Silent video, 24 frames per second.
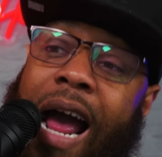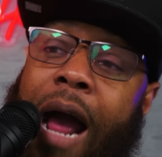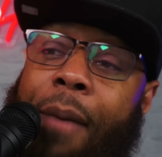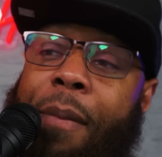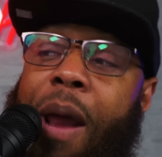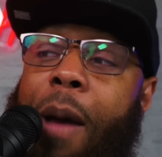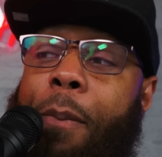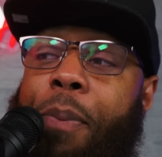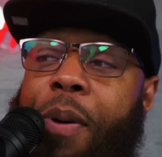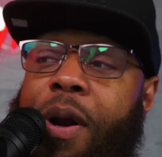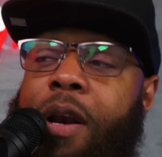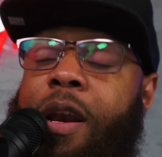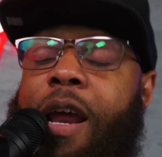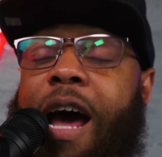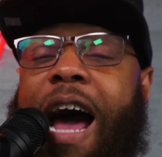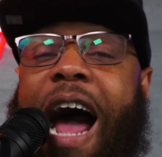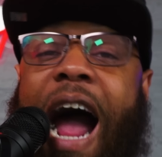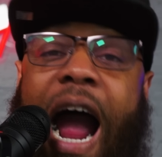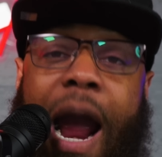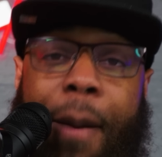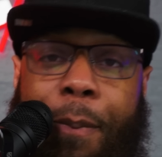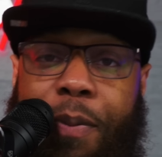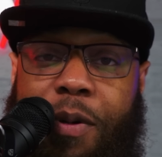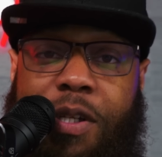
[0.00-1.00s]
I'm not putting a
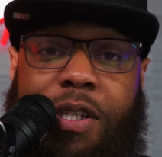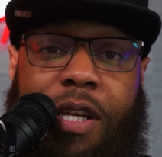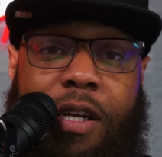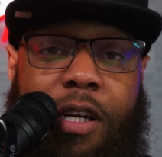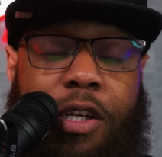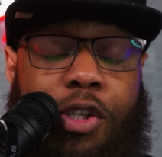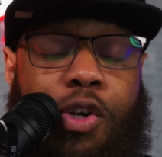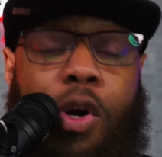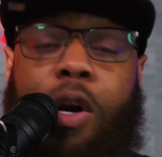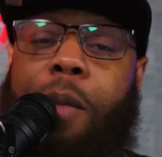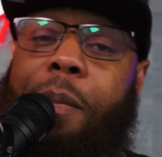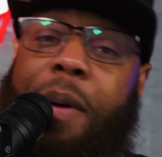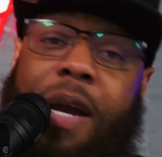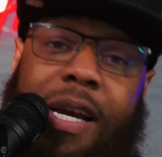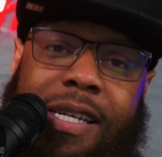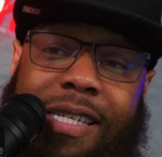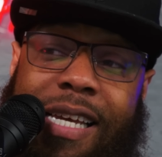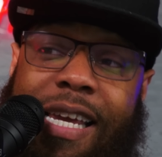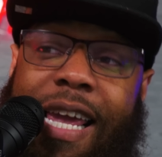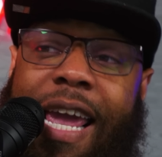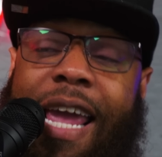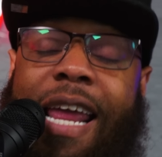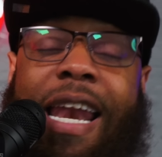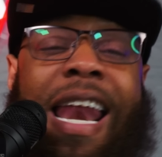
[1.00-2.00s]
high percentage on it
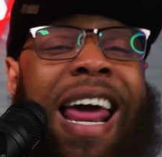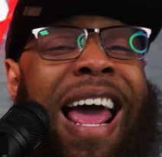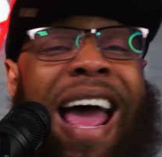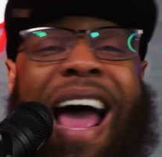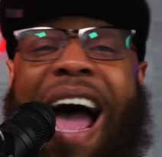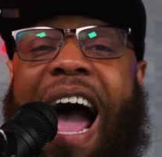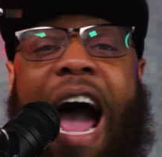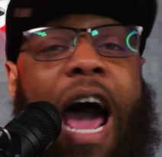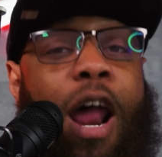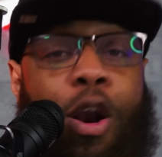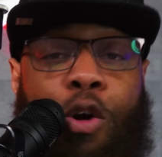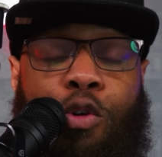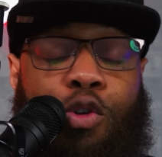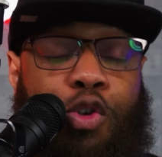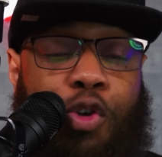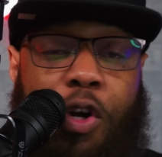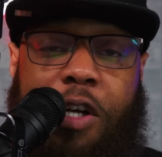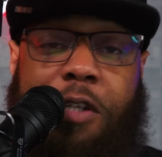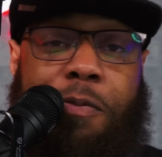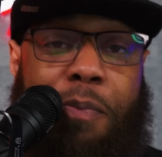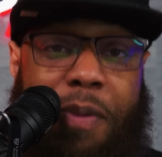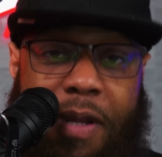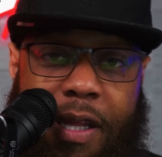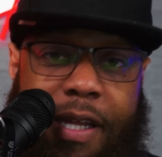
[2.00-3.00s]
because, again, I don't
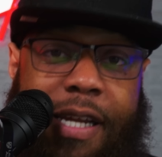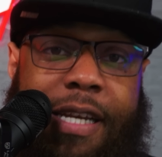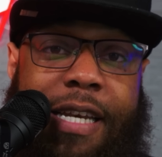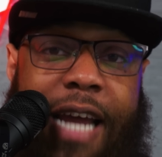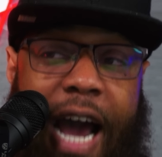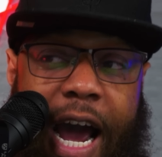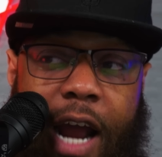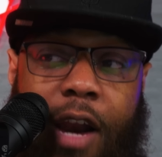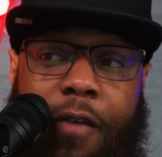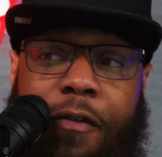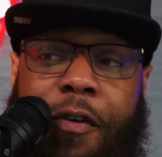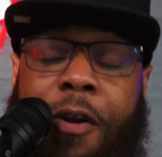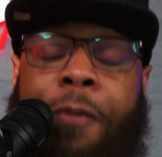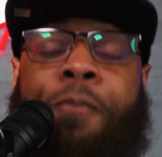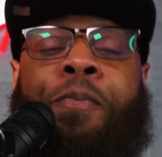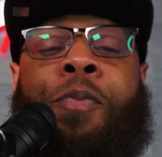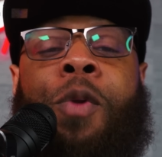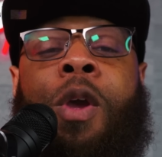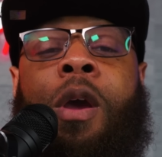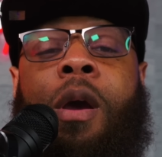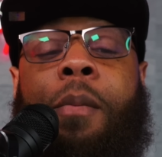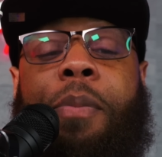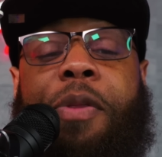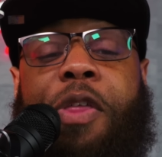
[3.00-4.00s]
trust Billy Donovan,
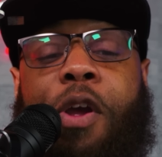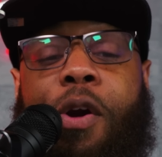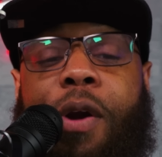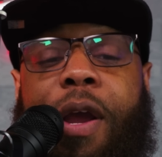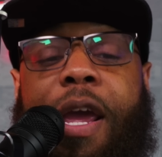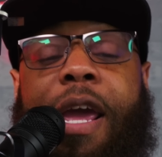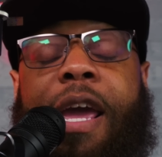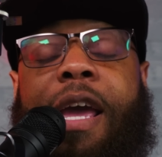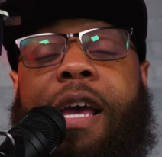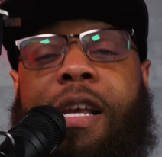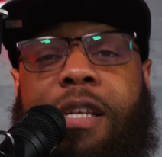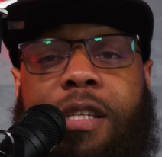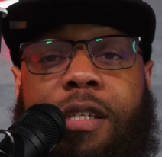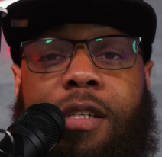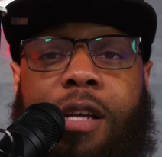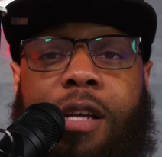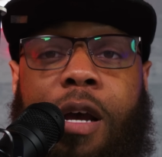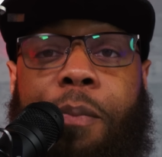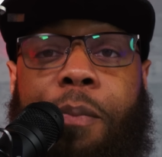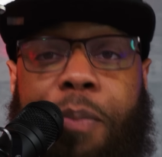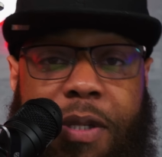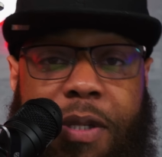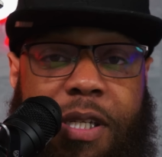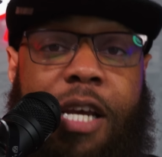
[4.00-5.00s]
but there is
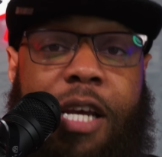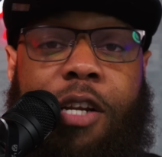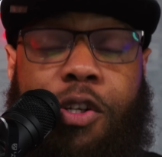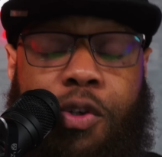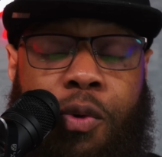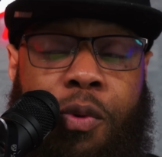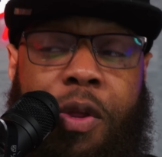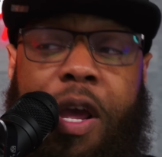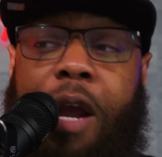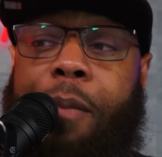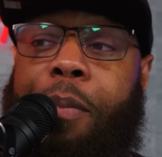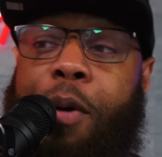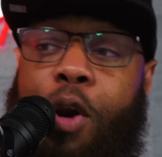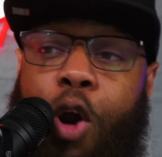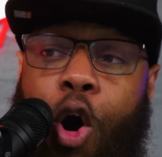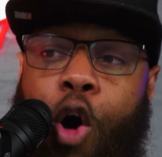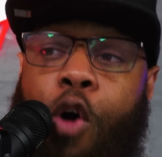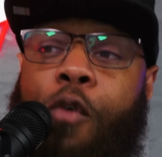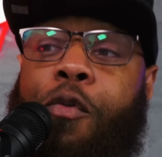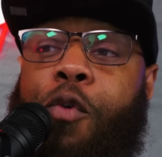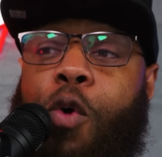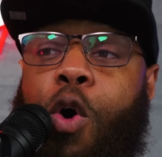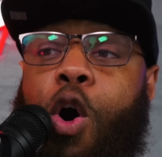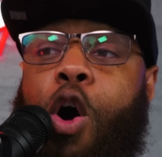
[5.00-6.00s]
some potential there. But
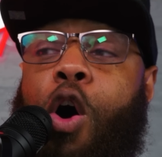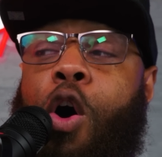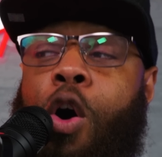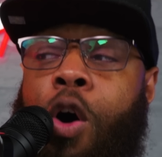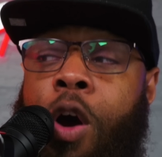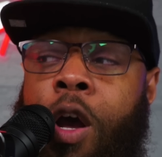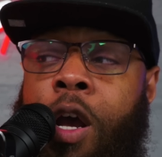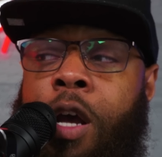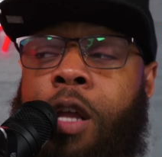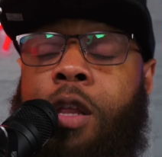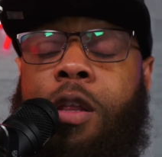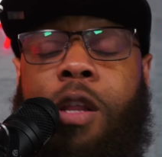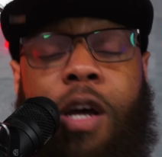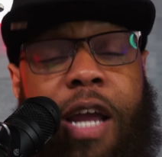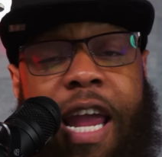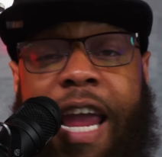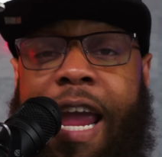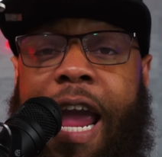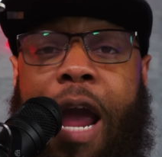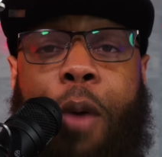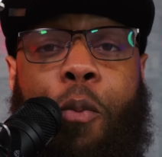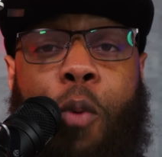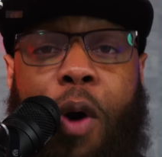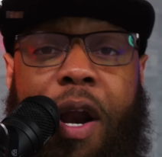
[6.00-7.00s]
overall,
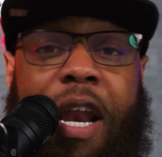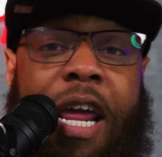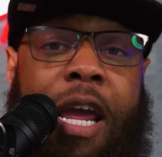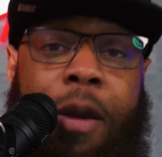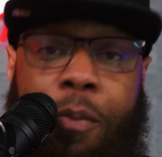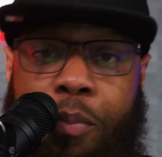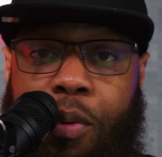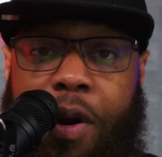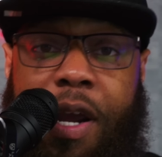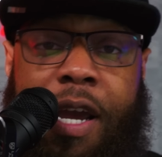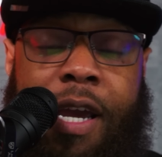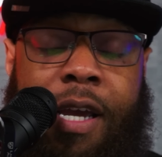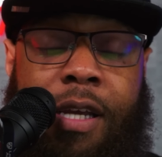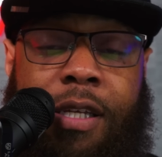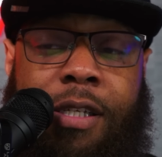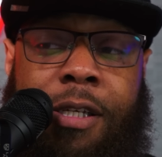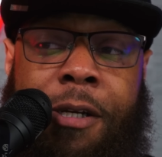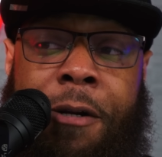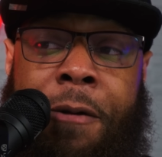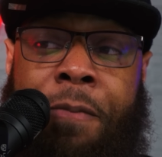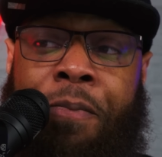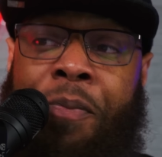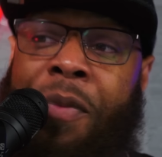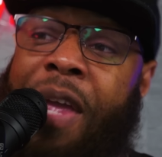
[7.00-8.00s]
looking at what he brings,
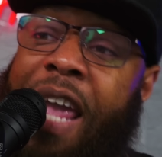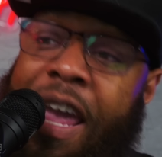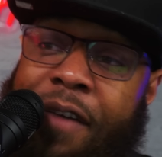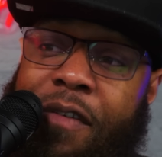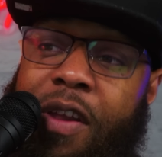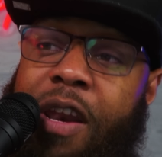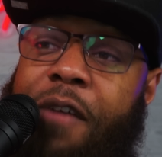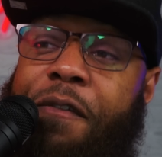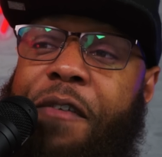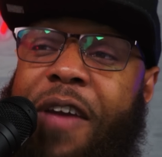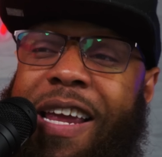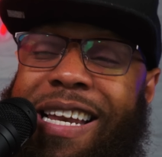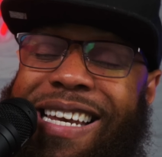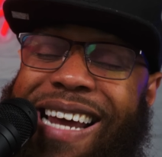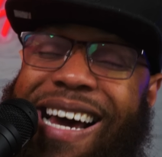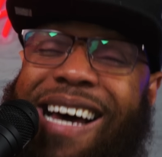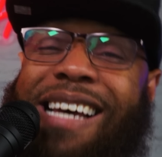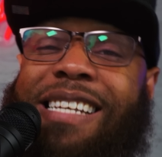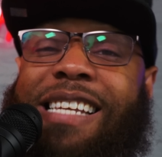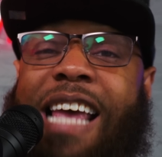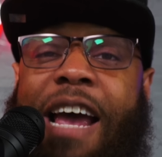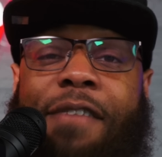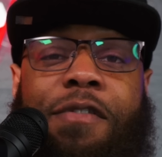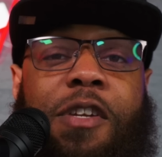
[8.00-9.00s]
even if he
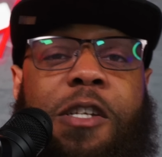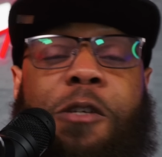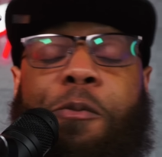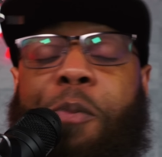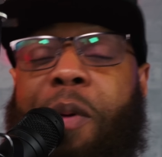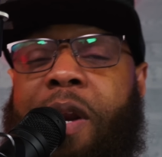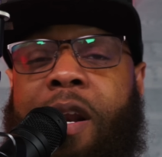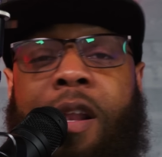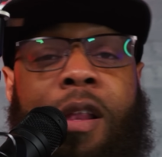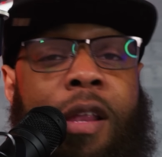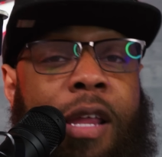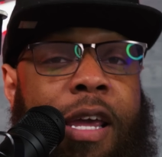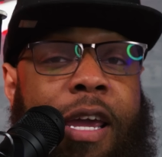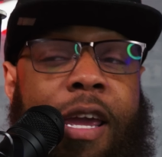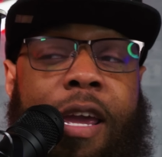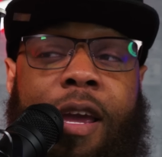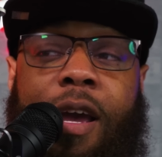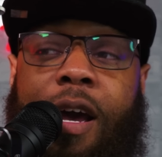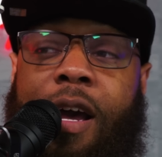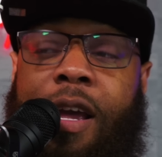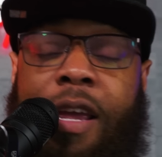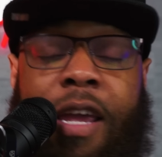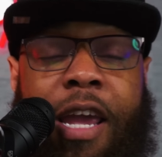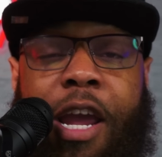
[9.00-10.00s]
does have to spend a, league,
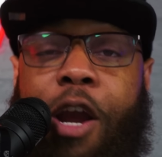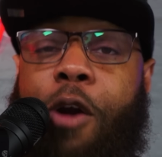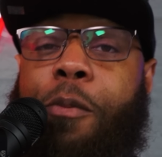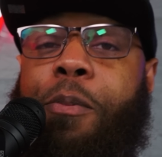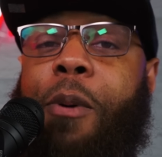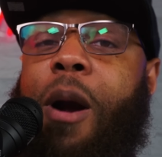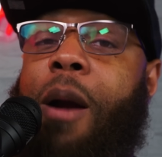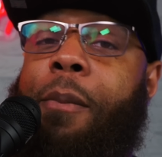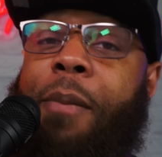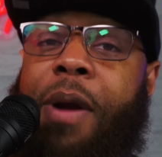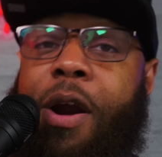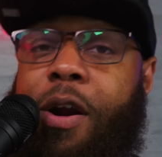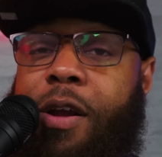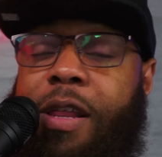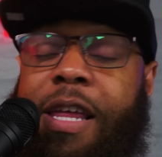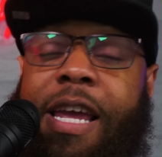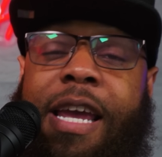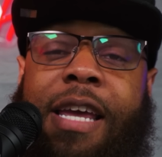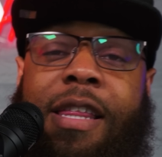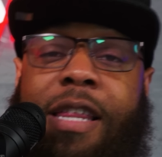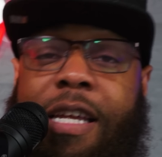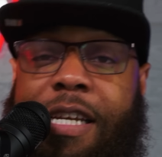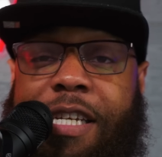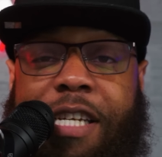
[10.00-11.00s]
a year
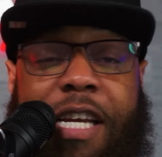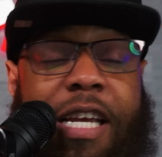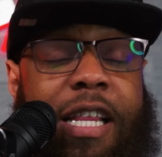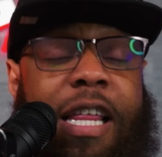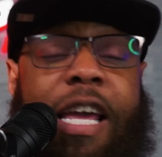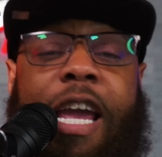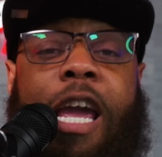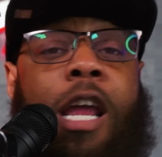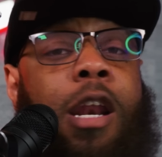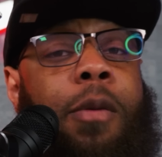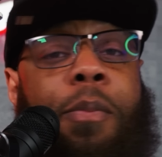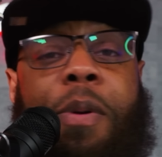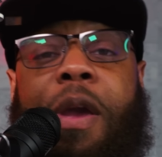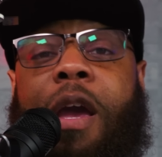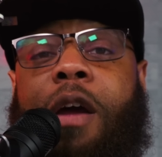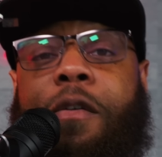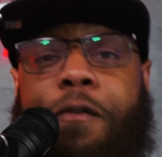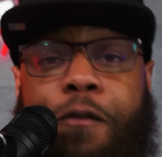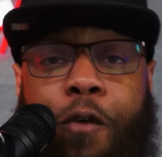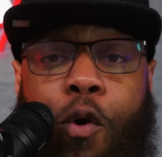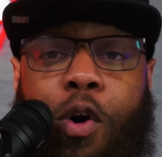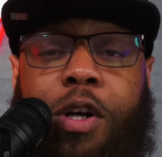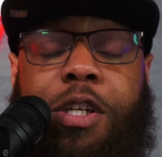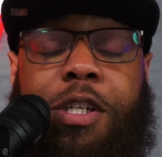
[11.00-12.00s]
primarily in the G League, it'd be
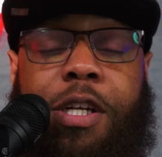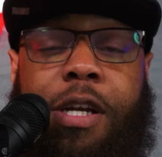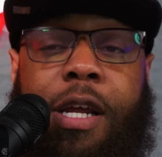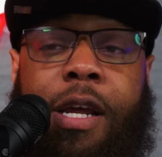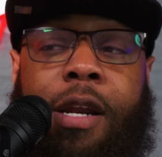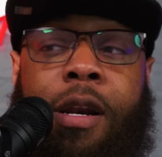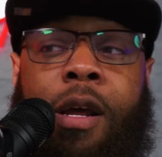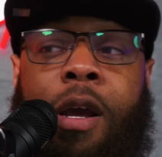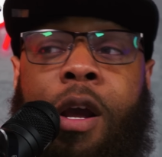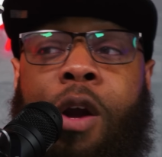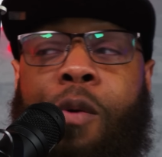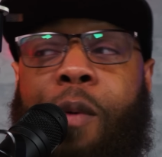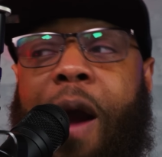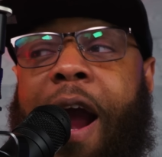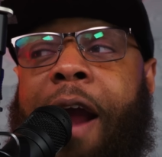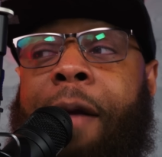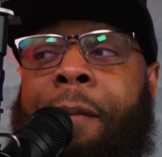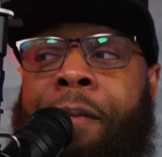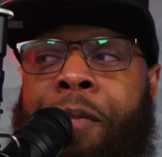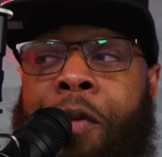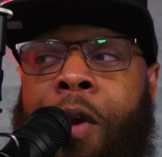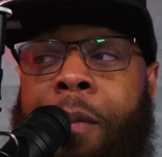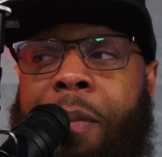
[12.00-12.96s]
unfortunate, right?